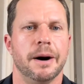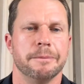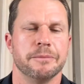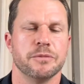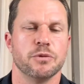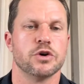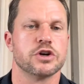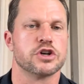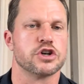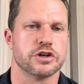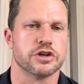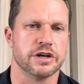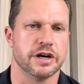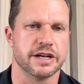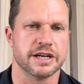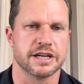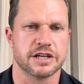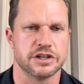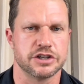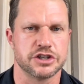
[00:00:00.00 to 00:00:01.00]
which are done
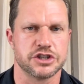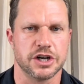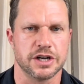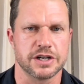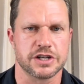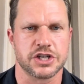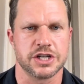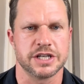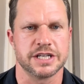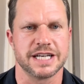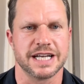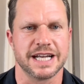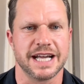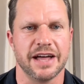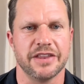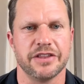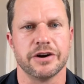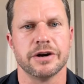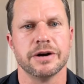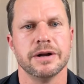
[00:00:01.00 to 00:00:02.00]
in conjunction
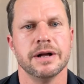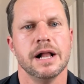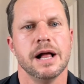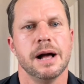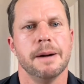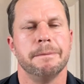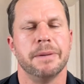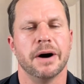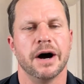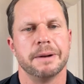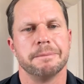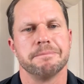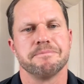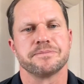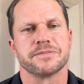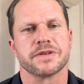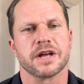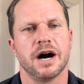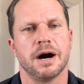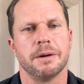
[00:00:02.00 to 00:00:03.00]
together. But
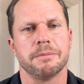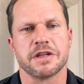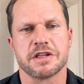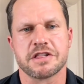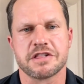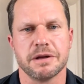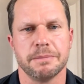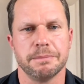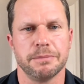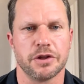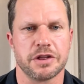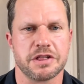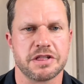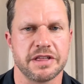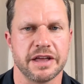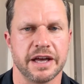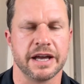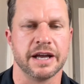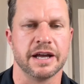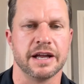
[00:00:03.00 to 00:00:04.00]
the simplest
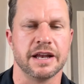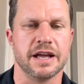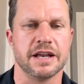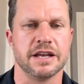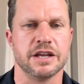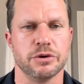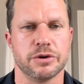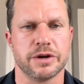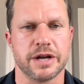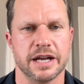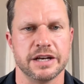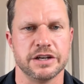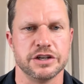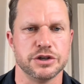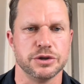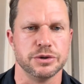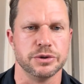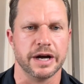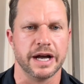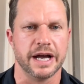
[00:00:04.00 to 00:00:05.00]
thing, and you can
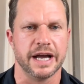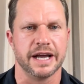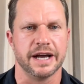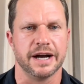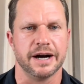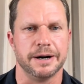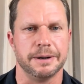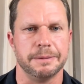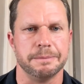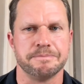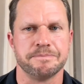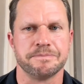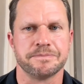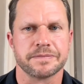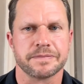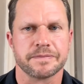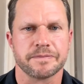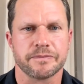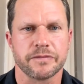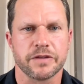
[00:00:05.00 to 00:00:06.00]
do a
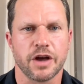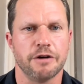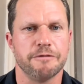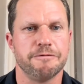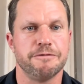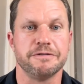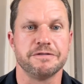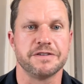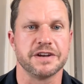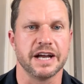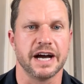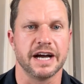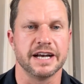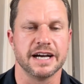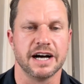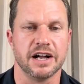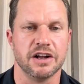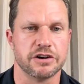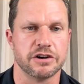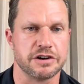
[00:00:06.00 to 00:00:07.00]

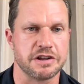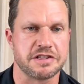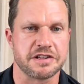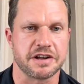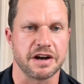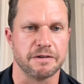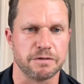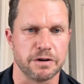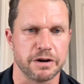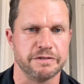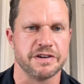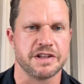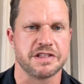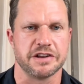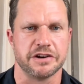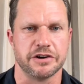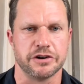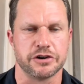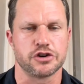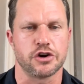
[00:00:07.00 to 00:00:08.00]
$59 discovery
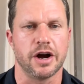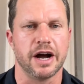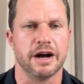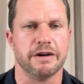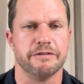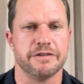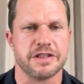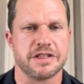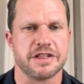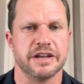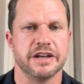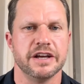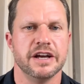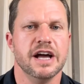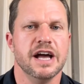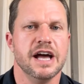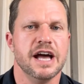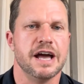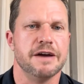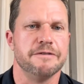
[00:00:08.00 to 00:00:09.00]
visit or trial visit
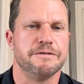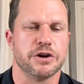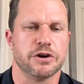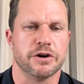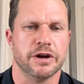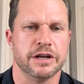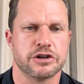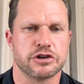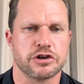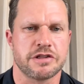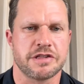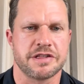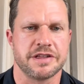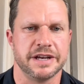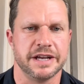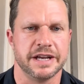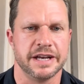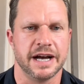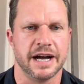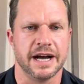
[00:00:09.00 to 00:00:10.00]
if you're interested
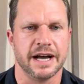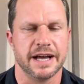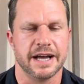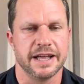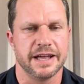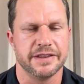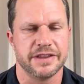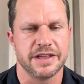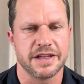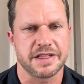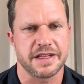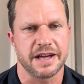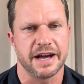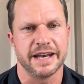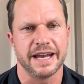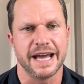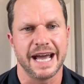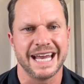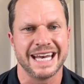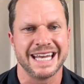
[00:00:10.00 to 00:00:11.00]
in this
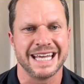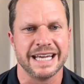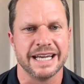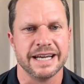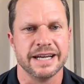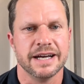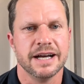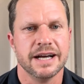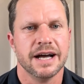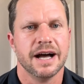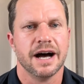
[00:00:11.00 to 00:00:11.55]
on any